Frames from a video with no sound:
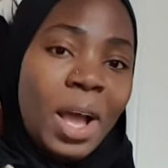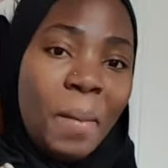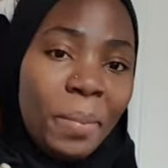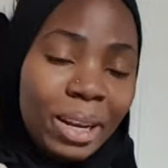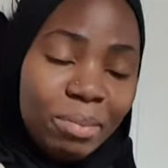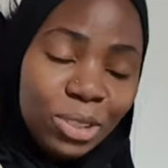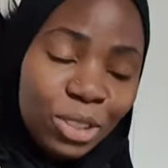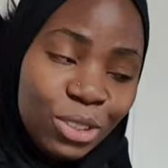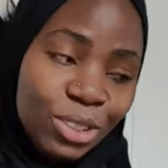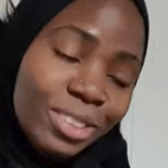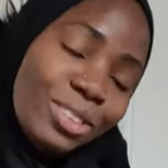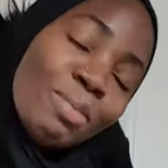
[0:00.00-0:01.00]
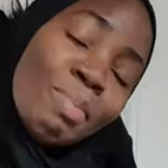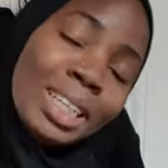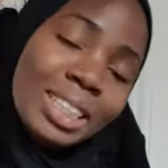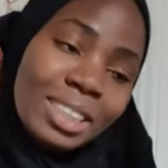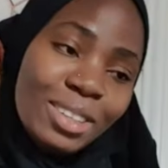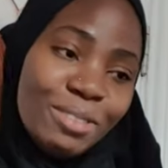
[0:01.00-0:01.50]
But let me just show you. Don't mind the
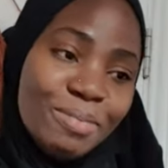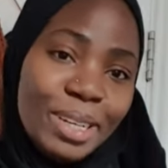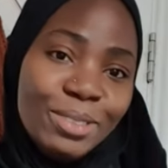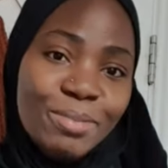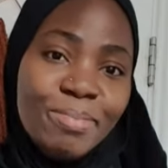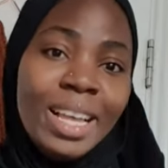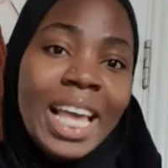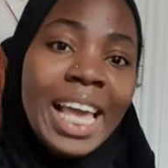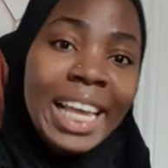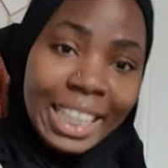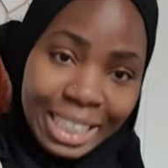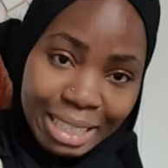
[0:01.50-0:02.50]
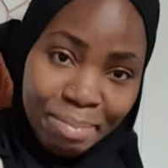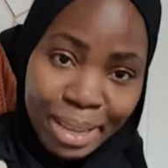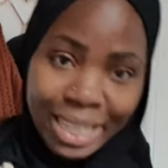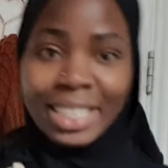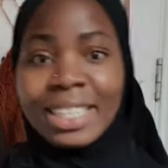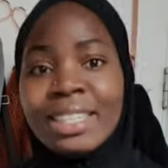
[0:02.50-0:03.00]
state of my room. It's a
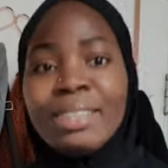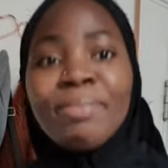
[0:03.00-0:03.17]
mess.